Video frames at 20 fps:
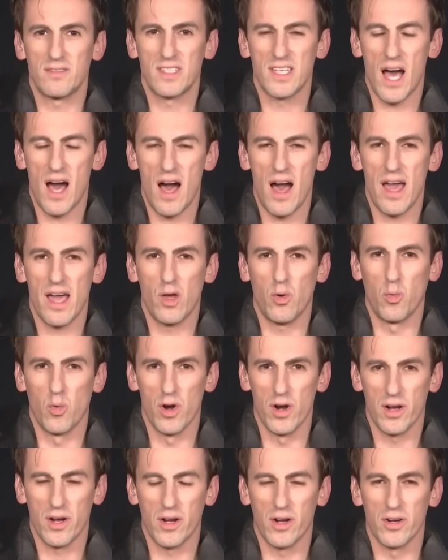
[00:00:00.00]
Thai
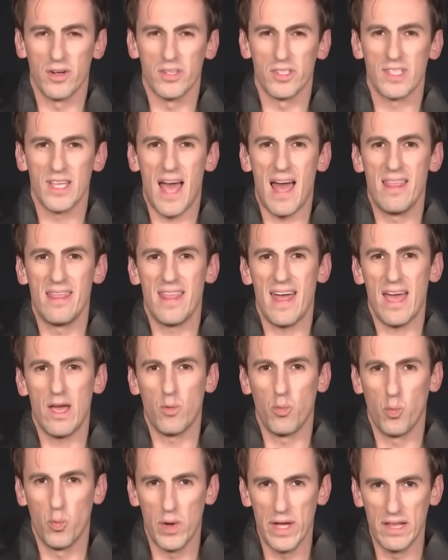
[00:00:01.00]
workers, and they
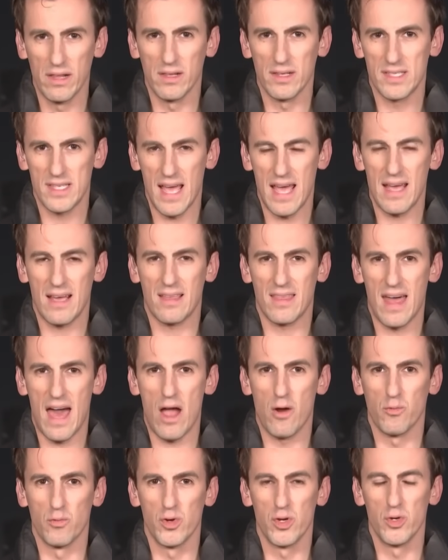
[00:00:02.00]
will take
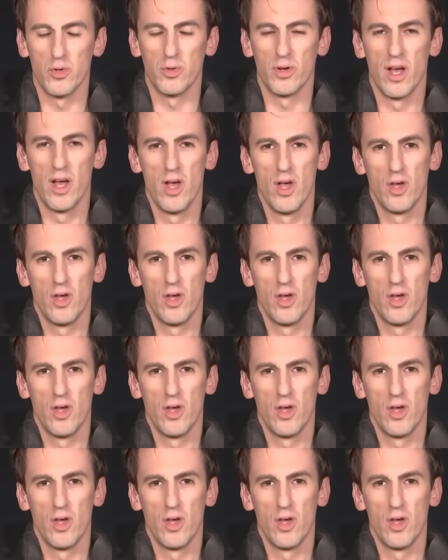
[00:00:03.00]
that route